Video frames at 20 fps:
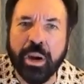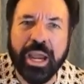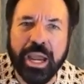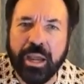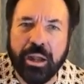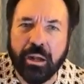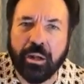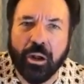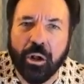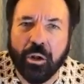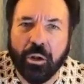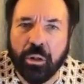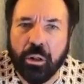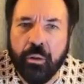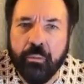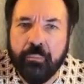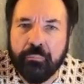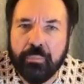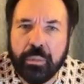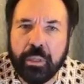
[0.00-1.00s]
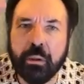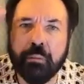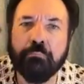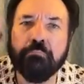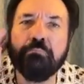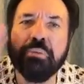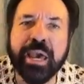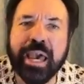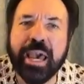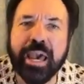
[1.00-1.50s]
will
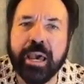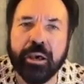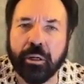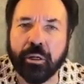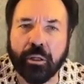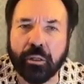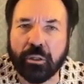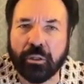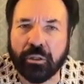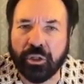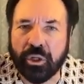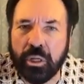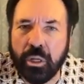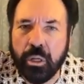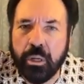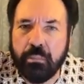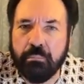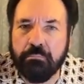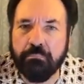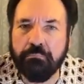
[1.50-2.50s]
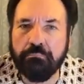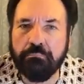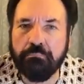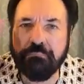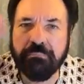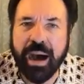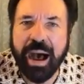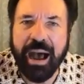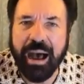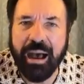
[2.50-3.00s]
build
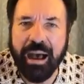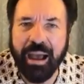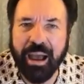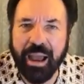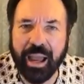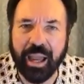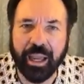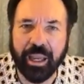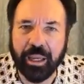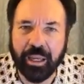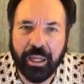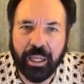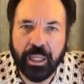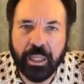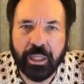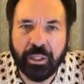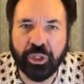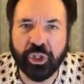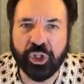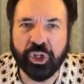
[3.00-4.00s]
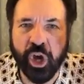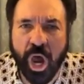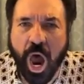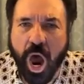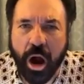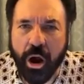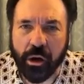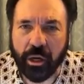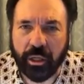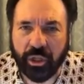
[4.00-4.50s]
my
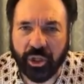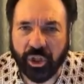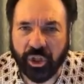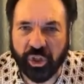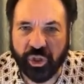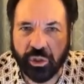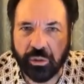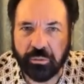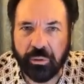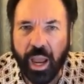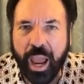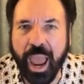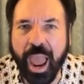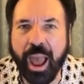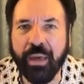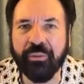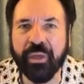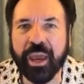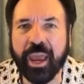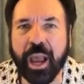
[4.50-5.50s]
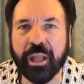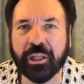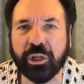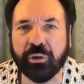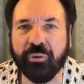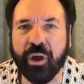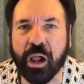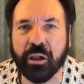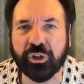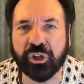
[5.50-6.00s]
church, and the
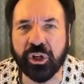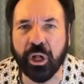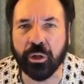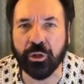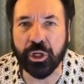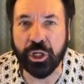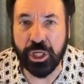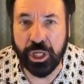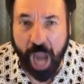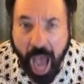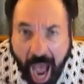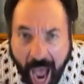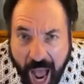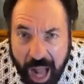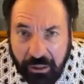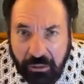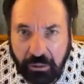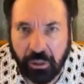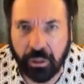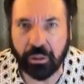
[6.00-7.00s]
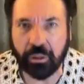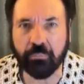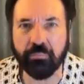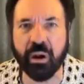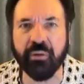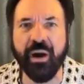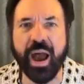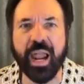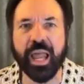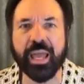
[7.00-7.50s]
gates of hell shall not
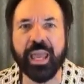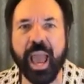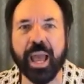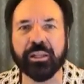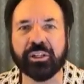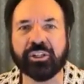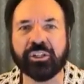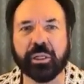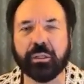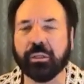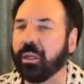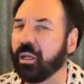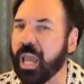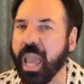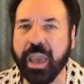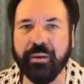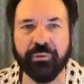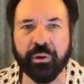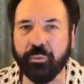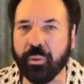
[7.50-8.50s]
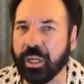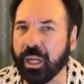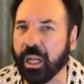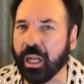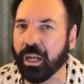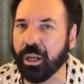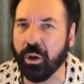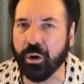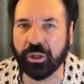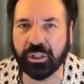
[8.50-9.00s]
Prevail against it,
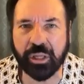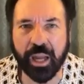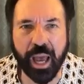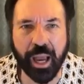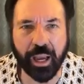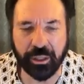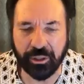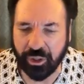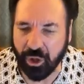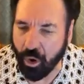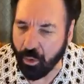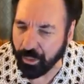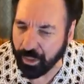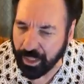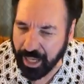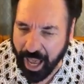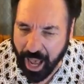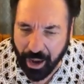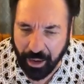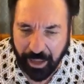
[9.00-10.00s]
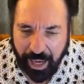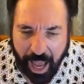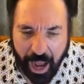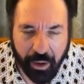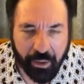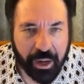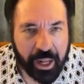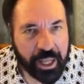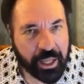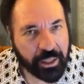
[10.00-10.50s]
even when it looks like it's going
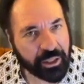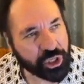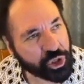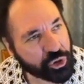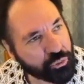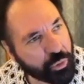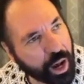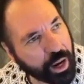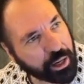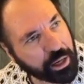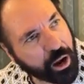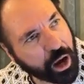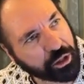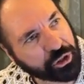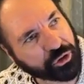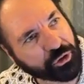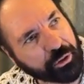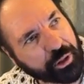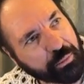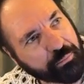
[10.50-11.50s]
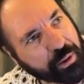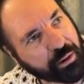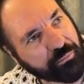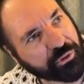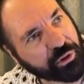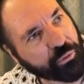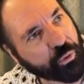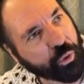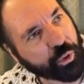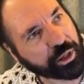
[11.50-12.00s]
down now. Just one nostril
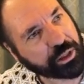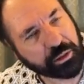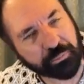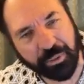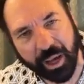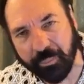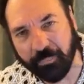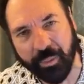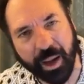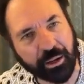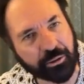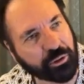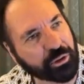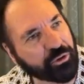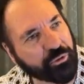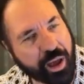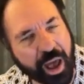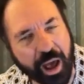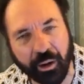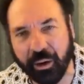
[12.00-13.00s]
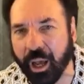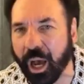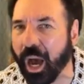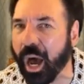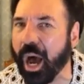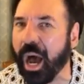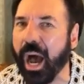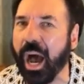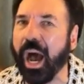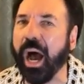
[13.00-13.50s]
above the water. It's about, about to
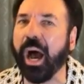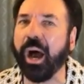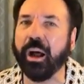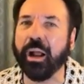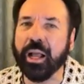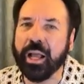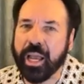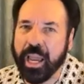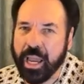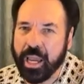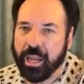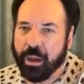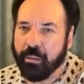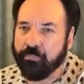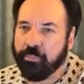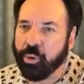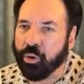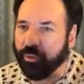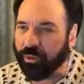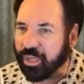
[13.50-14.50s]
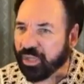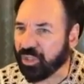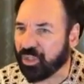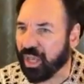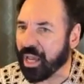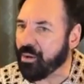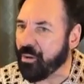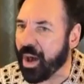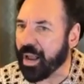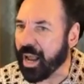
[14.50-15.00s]
drown. Ah, uh ah! -uh. Here, pull
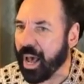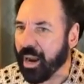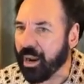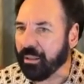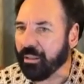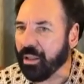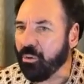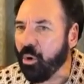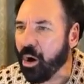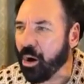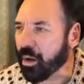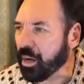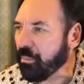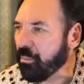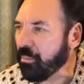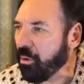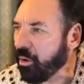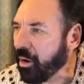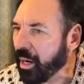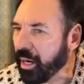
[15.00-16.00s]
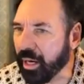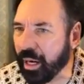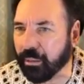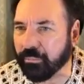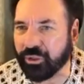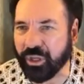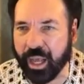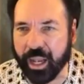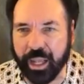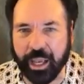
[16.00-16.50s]
this thing right out of the water,
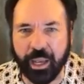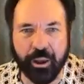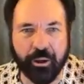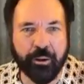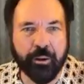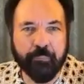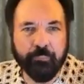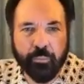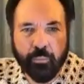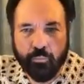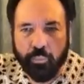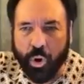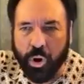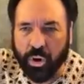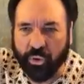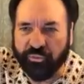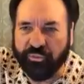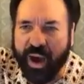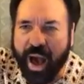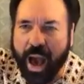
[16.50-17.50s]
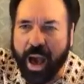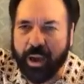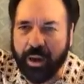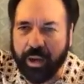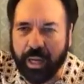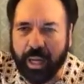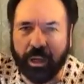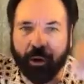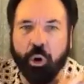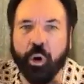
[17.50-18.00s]
boy. I'm telling you. Pour
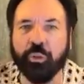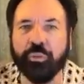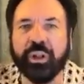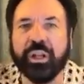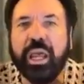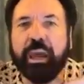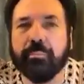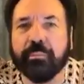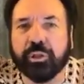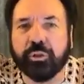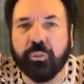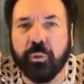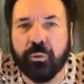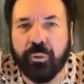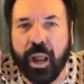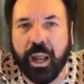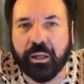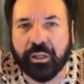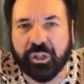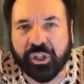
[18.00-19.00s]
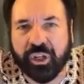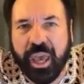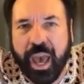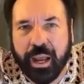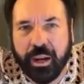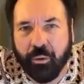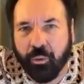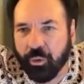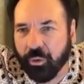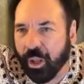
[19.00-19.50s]
fire in it. All the demons will run,
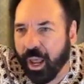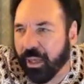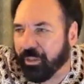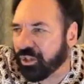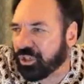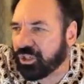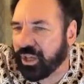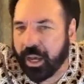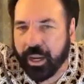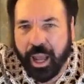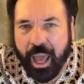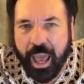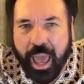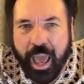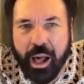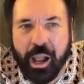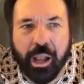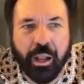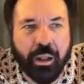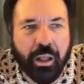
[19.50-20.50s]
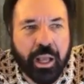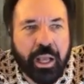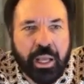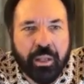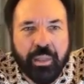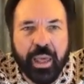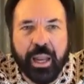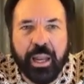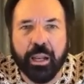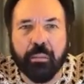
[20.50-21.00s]
scatter all the other side of hell.
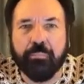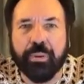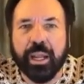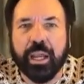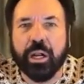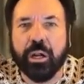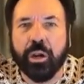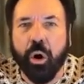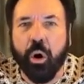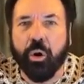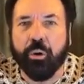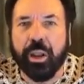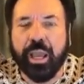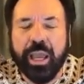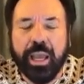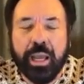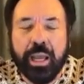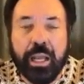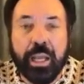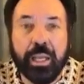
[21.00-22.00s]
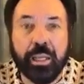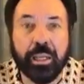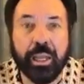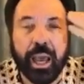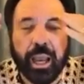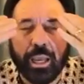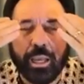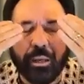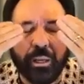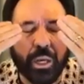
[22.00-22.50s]
Then you'll bring glory
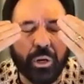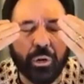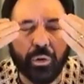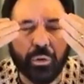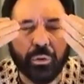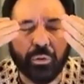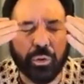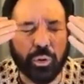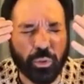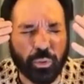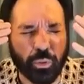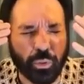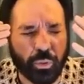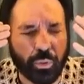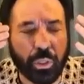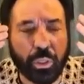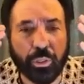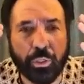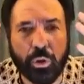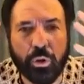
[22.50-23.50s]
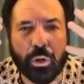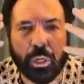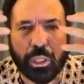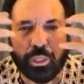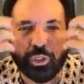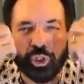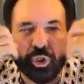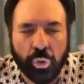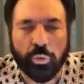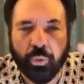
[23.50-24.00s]
like a hoo hoo
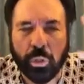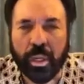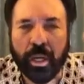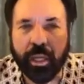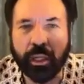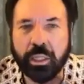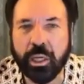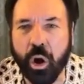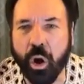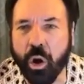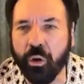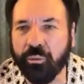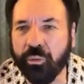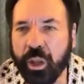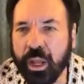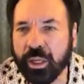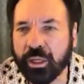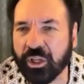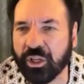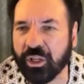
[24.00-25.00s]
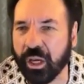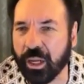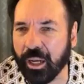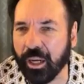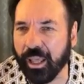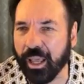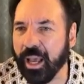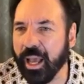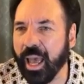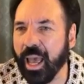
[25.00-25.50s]
nuclear. Shoo, go off
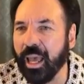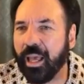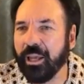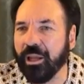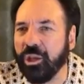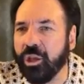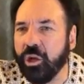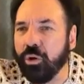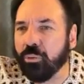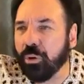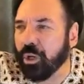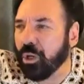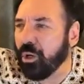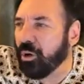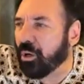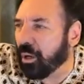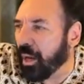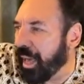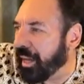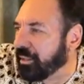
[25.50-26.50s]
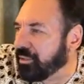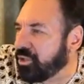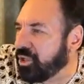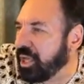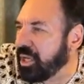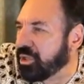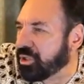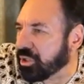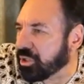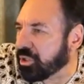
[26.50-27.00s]
suddenly. And you will look
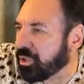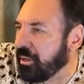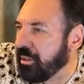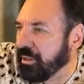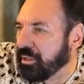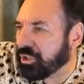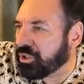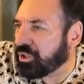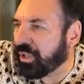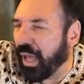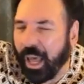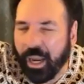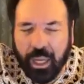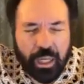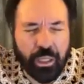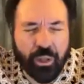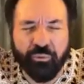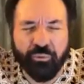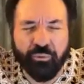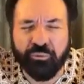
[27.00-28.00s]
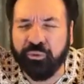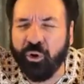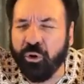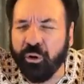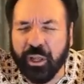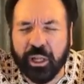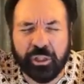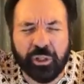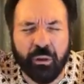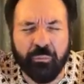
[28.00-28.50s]
like Jesus, standing in
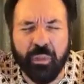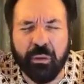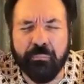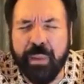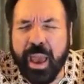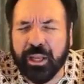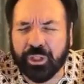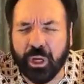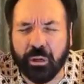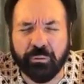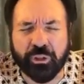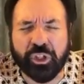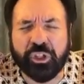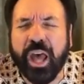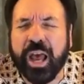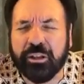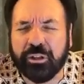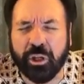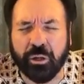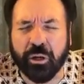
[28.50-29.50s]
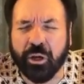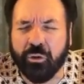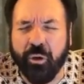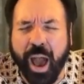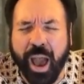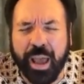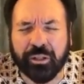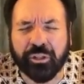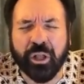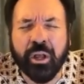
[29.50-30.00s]
the fullness of the measure of
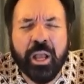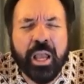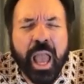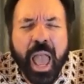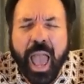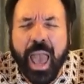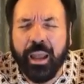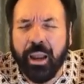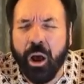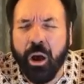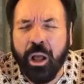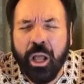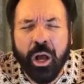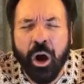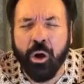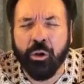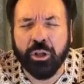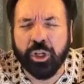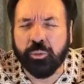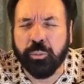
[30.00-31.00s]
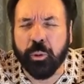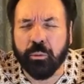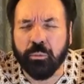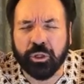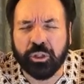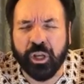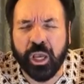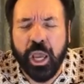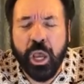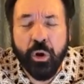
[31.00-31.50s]
stature of Christ. And Holy
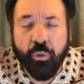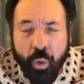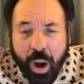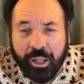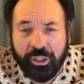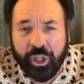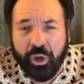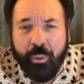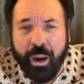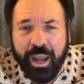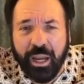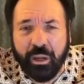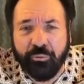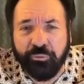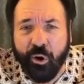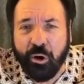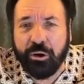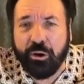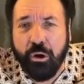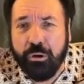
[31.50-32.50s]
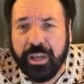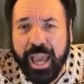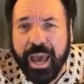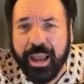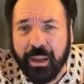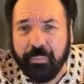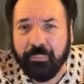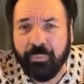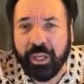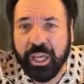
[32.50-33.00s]
Spirit will say, What you waiting for?
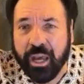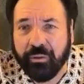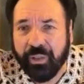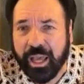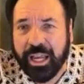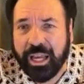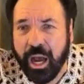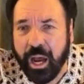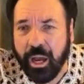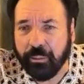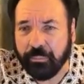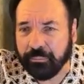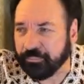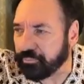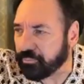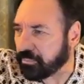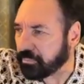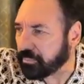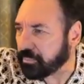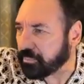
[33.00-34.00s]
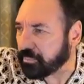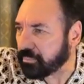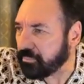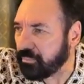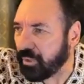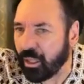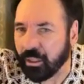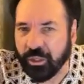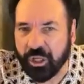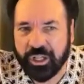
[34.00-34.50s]
Go get them. Here they come.
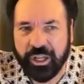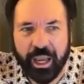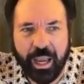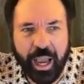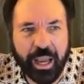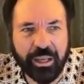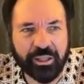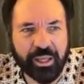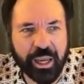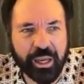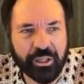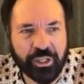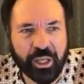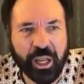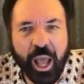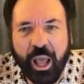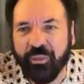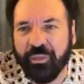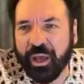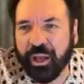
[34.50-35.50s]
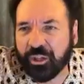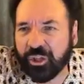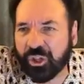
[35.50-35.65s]
Just like Isaiah said,